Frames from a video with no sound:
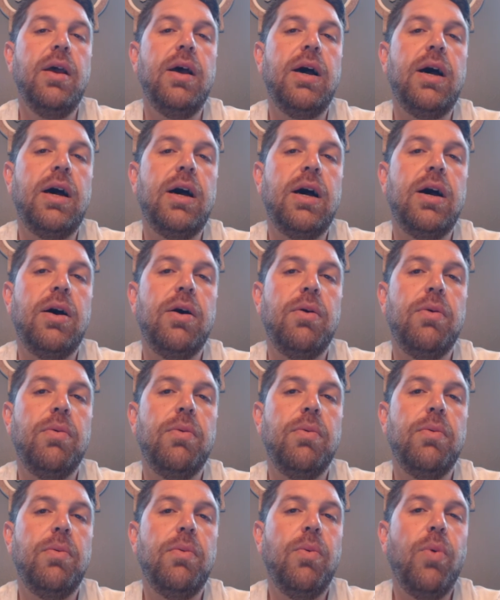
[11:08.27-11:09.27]

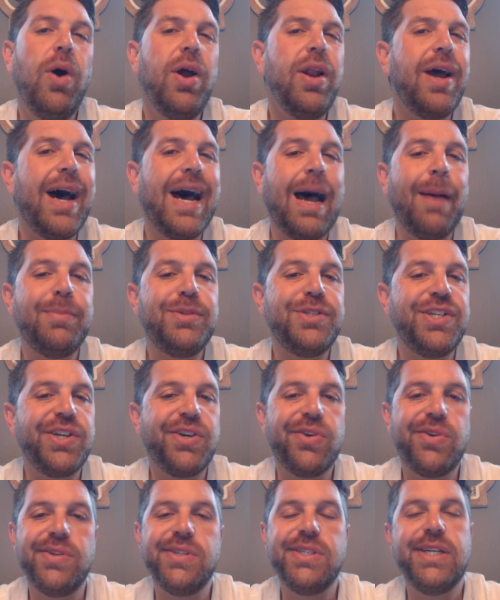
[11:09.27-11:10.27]
What
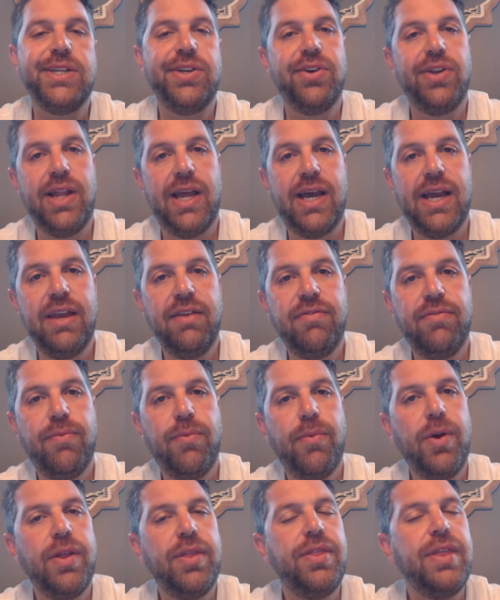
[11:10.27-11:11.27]
obstacles in your life,
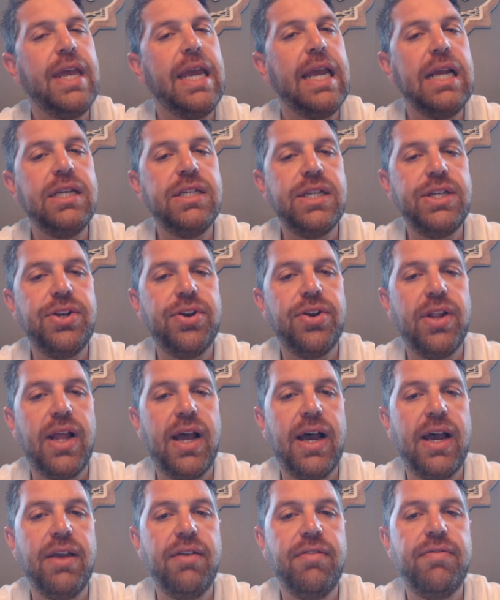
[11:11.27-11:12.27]
what things in your
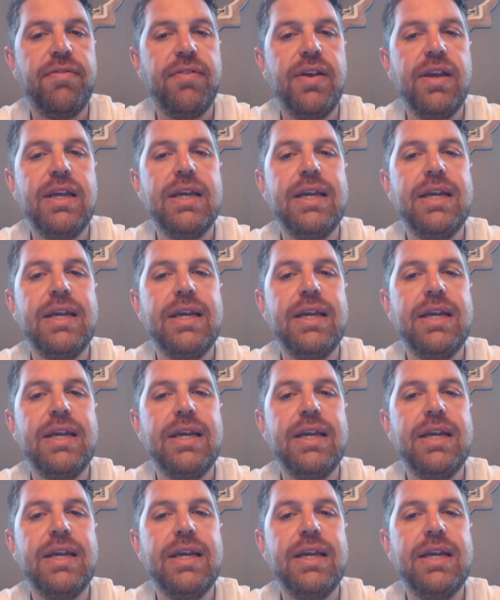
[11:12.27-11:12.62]
life